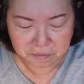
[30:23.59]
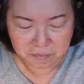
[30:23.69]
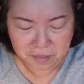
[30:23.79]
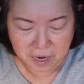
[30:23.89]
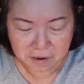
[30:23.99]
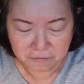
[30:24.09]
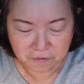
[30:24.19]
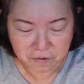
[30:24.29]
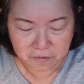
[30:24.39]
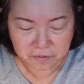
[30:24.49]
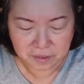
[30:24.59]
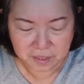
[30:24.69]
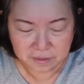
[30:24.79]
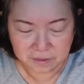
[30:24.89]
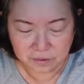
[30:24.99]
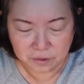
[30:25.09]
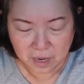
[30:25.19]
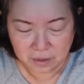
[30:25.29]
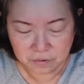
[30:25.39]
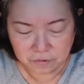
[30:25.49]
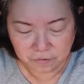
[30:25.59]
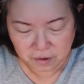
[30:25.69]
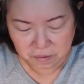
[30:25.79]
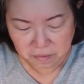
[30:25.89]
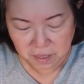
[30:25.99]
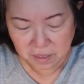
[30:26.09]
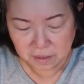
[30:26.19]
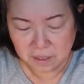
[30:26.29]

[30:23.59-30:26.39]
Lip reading: telephone, and are you filming?